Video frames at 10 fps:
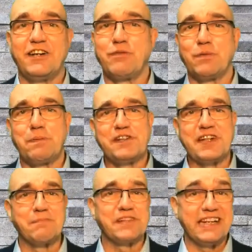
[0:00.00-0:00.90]
it would be
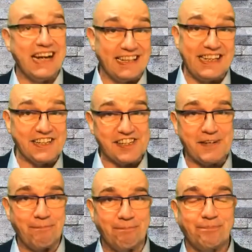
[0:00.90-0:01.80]
something like this.
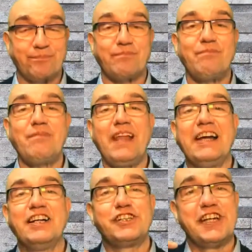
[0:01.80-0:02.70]

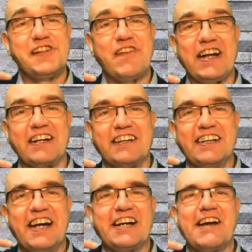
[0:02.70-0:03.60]
"Jessica,
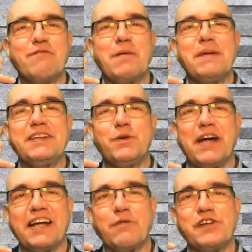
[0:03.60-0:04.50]
can we meet
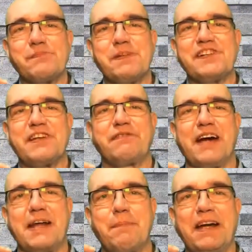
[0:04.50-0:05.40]
together with Mr.
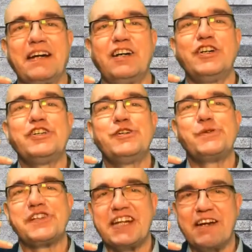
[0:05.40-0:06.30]
Vannebecker
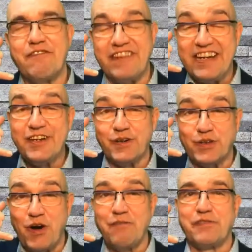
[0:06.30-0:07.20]
using a video
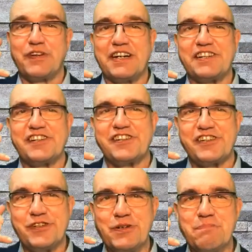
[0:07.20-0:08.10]
conference
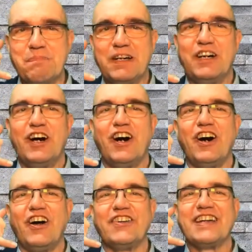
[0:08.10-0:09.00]
Zoom
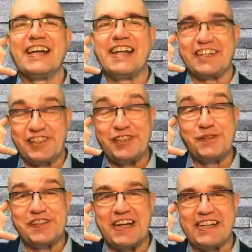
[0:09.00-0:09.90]
on next
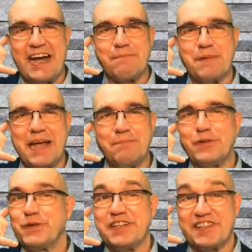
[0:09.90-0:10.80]
Tuesday at 9 p.m.
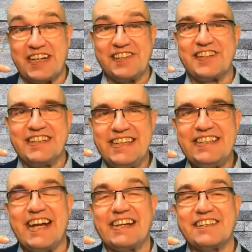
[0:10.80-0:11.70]
to discuss the
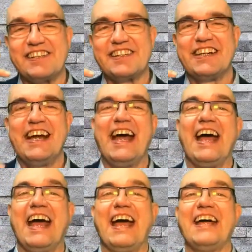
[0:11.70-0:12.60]
details?"
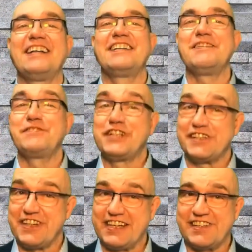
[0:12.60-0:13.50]
And if
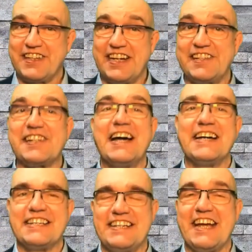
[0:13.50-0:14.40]
Jessica says,
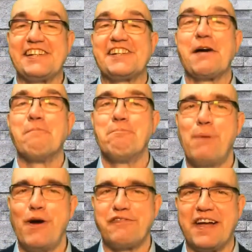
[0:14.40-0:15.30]
"Yes,
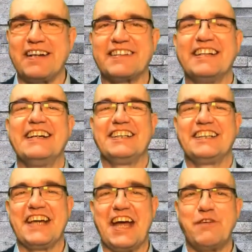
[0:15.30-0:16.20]
perfect,"
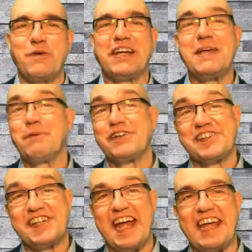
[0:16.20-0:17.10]
then we keep on
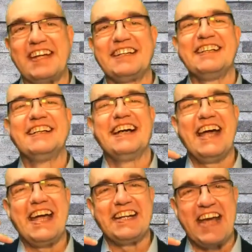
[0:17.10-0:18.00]
saying,
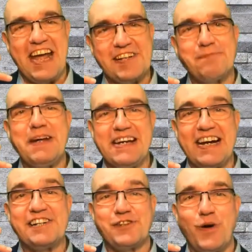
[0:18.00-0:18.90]
"It has been
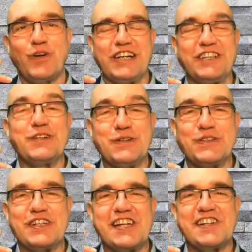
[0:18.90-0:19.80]
nice talking to you,
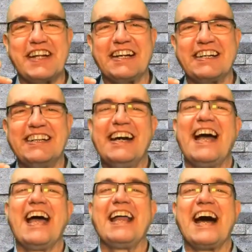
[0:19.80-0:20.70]
Jessica,
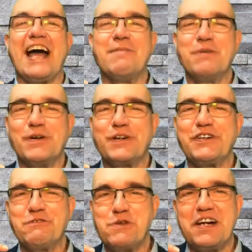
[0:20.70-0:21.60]
and I'm
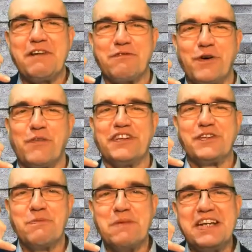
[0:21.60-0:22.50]
looking really forward
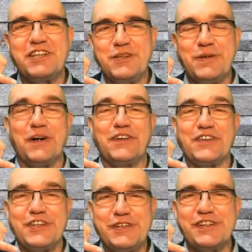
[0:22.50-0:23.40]
to meet you on
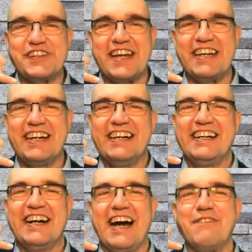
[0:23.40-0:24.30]
Tuesday.
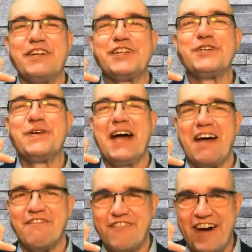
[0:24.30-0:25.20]
I wish you
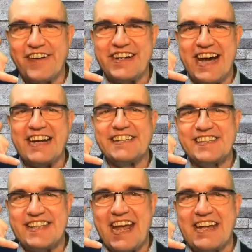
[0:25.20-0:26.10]
a very nice
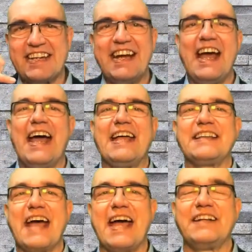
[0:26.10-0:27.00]
day,"
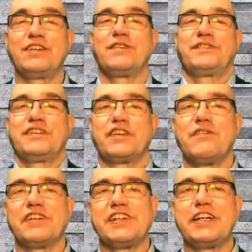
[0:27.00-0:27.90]
and end of the
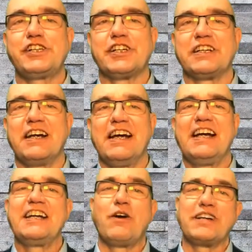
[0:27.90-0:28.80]
conversation.
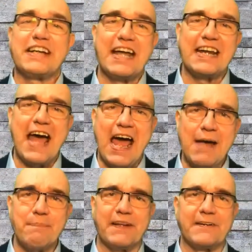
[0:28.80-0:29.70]
Now it can
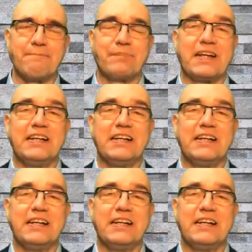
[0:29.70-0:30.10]
happen